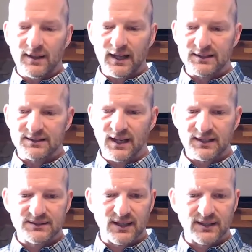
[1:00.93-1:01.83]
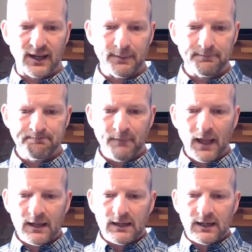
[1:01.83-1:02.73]
That's next Sunday.
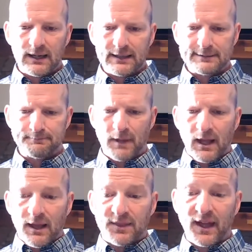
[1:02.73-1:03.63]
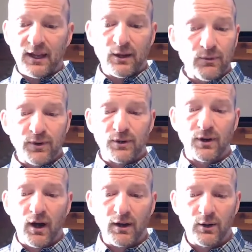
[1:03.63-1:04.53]
Um, thank you for
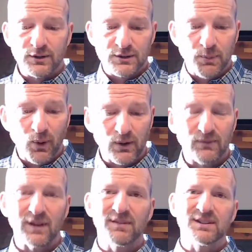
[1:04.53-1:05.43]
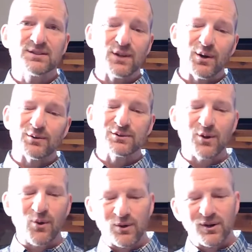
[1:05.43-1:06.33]
your ongoing support of Living Stones,
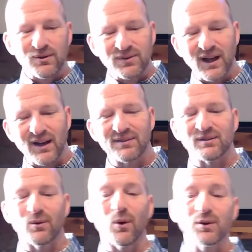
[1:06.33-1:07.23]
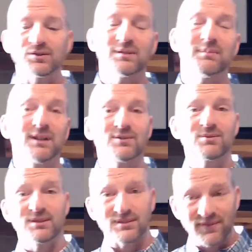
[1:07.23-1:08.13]
Corner of Love, and of course the
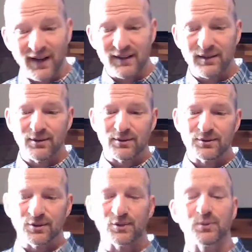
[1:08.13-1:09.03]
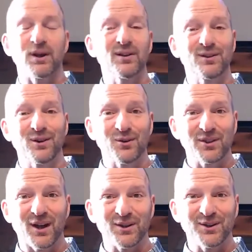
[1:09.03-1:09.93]
Ministries of Faith Lutheran Church. We couldn't do it
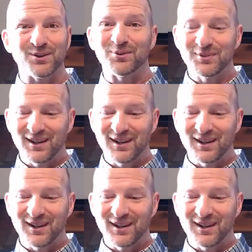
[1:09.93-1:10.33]
without you